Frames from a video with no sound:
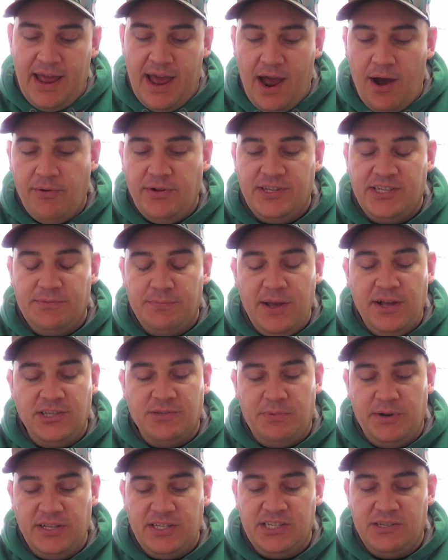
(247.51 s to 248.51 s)
how it
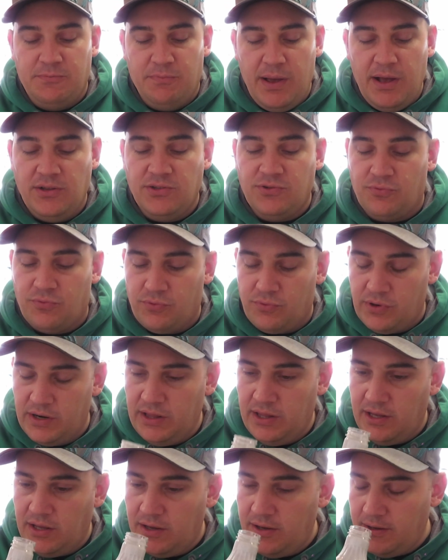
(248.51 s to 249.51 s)
smells, but it smells
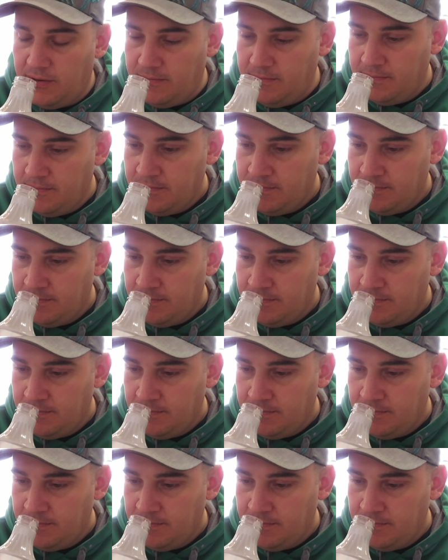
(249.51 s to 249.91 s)
really good.